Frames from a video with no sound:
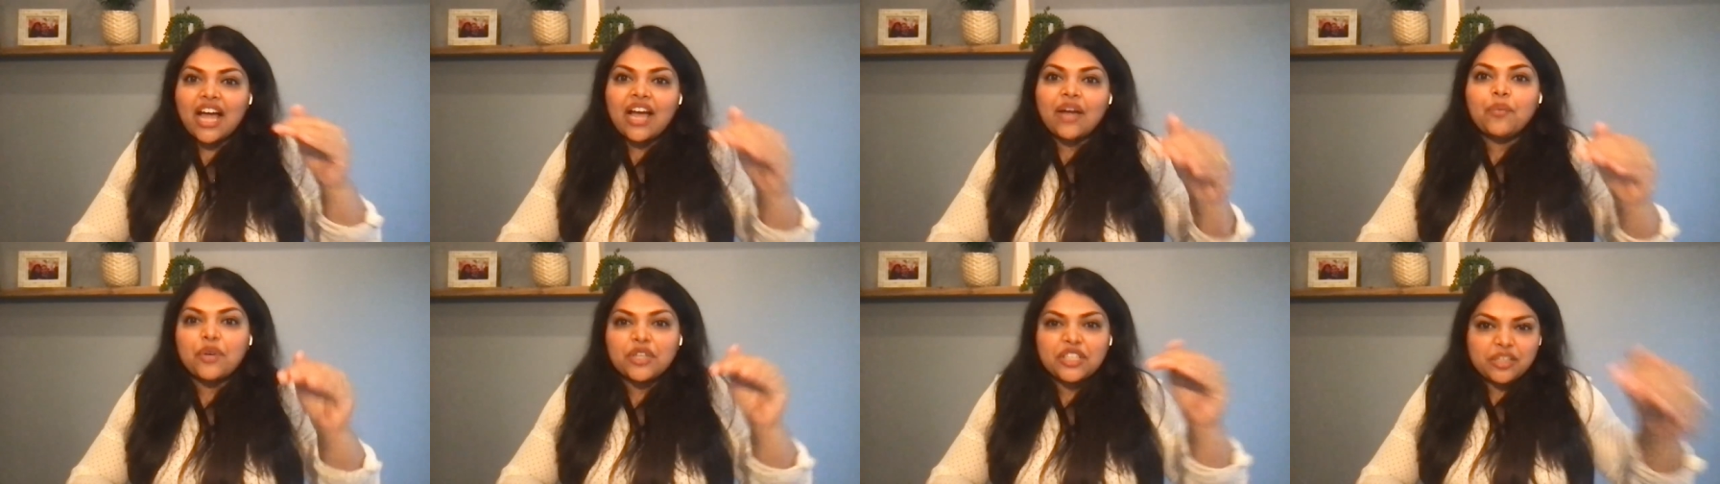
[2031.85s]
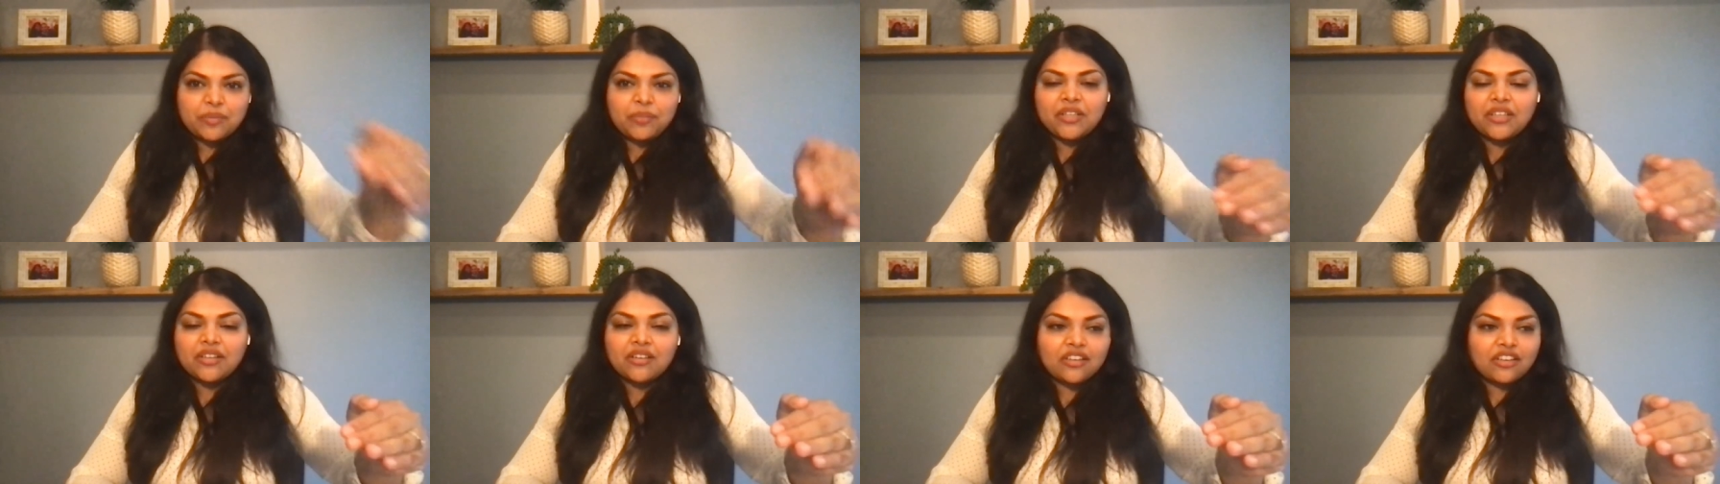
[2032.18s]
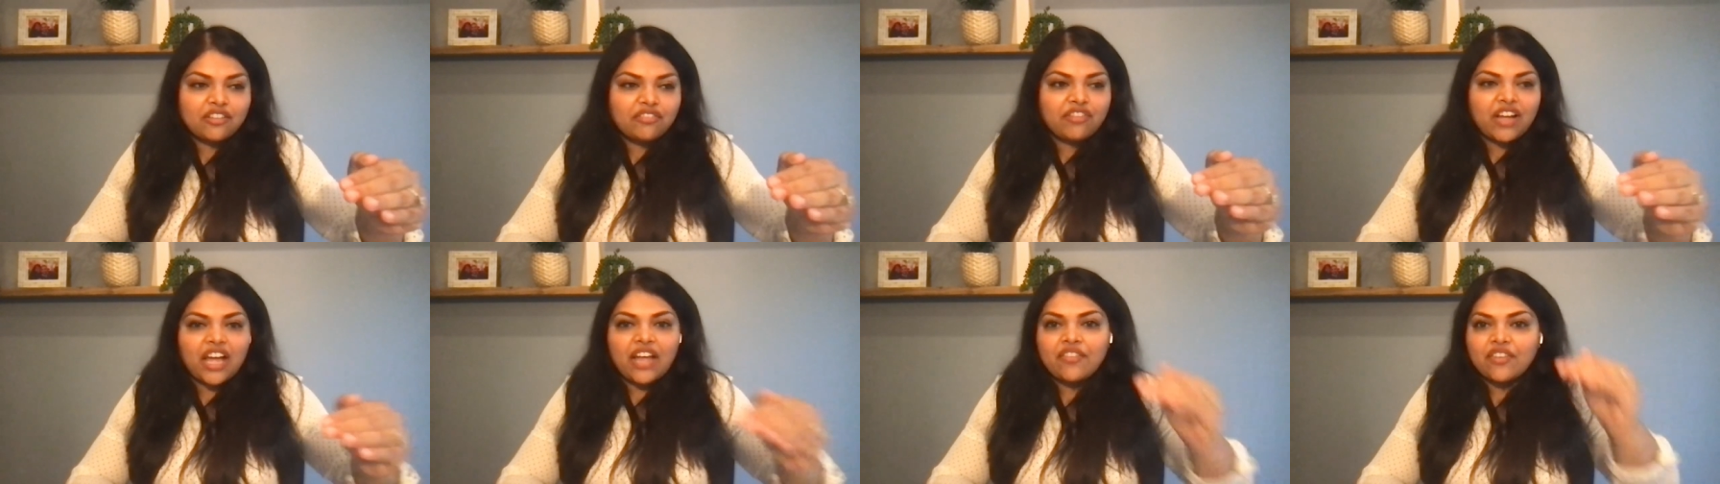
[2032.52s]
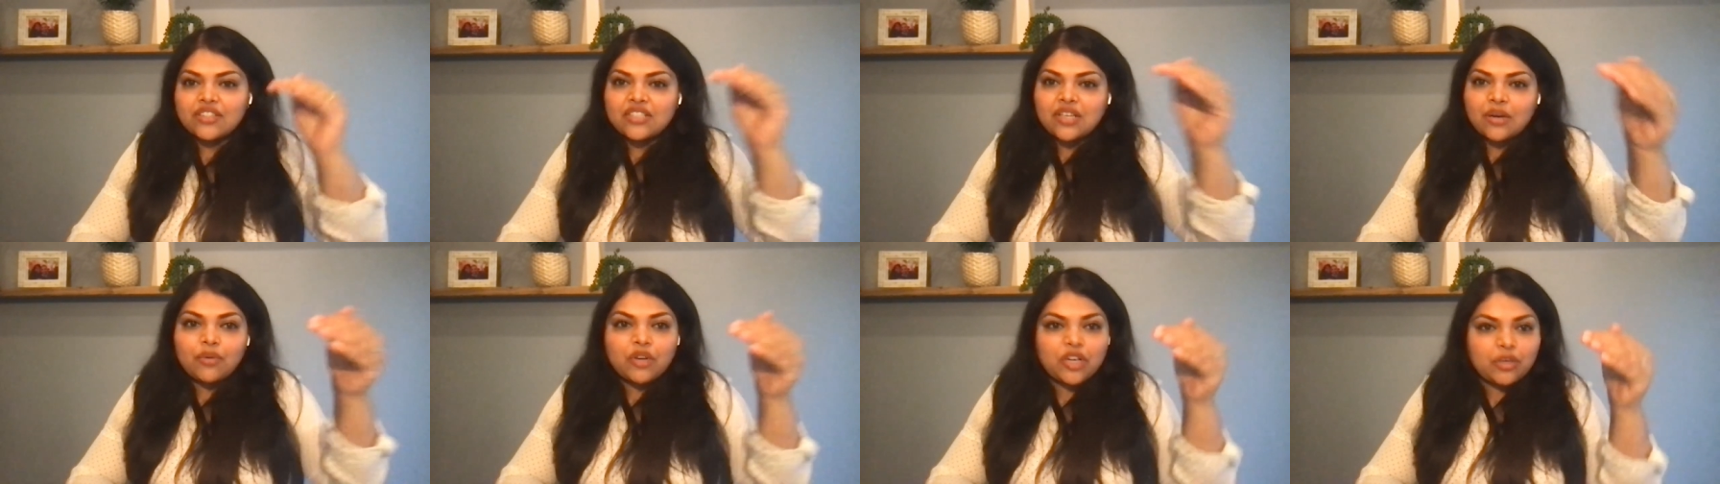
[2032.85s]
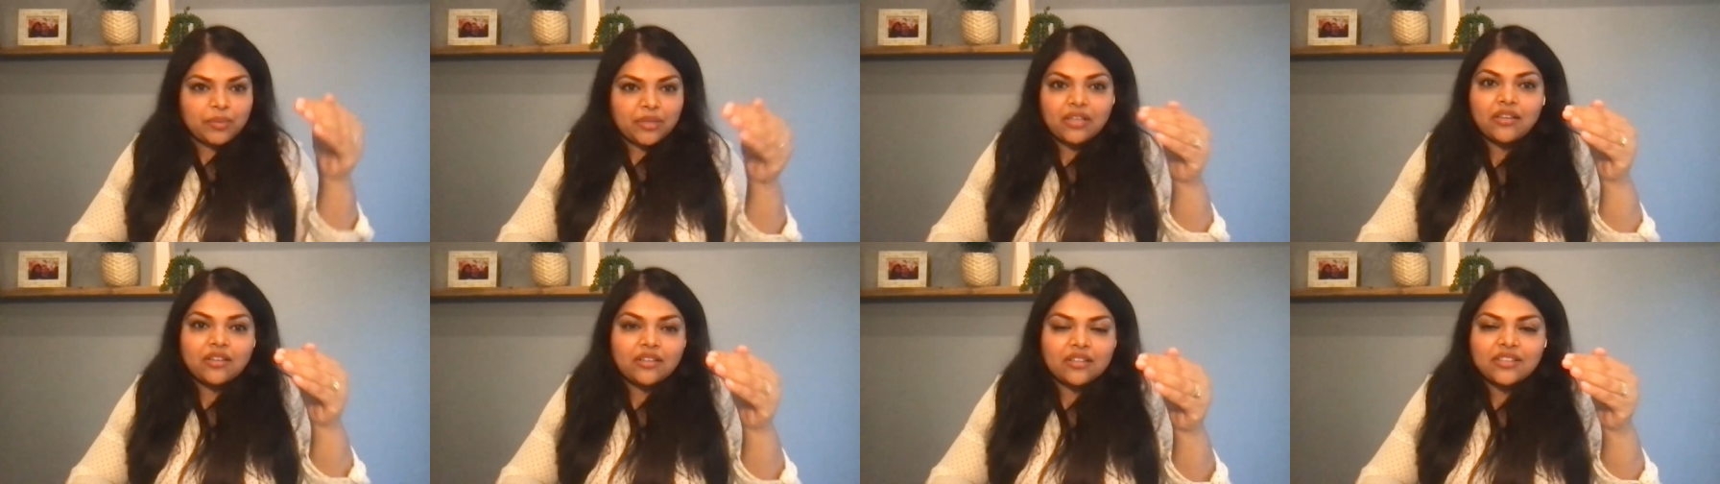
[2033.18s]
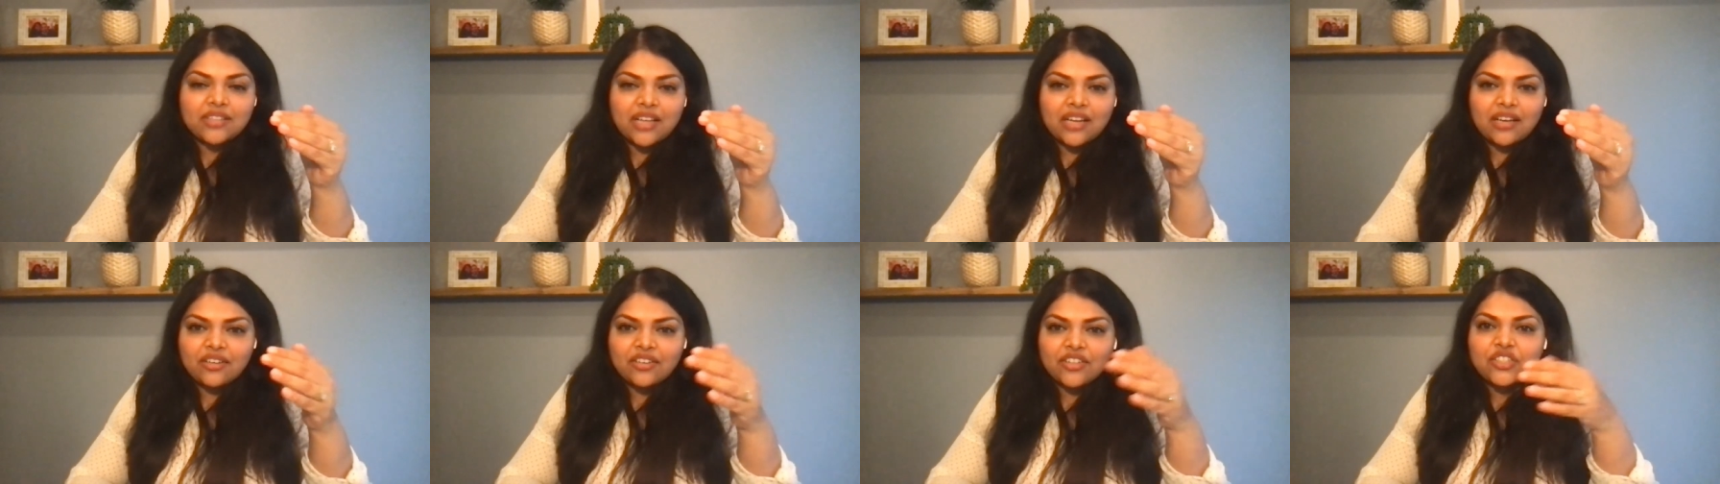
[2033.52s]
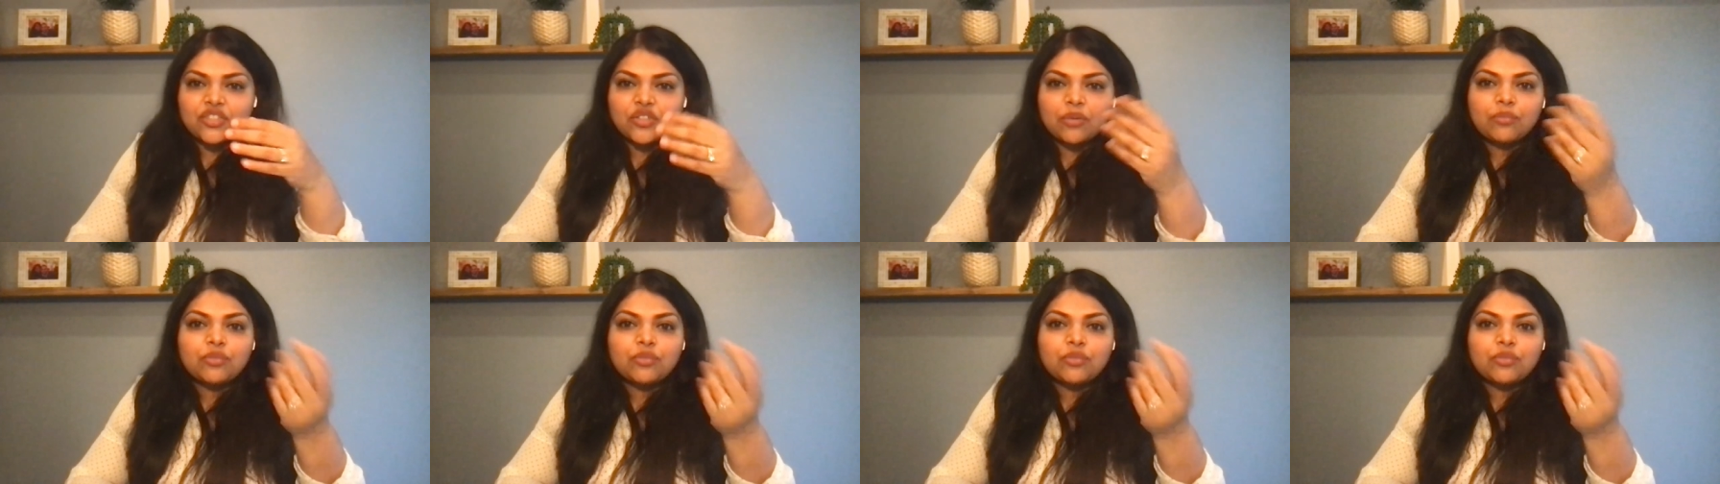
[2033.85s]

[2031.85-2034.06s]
I want to be here in 5 years. I want to be here in 10 years.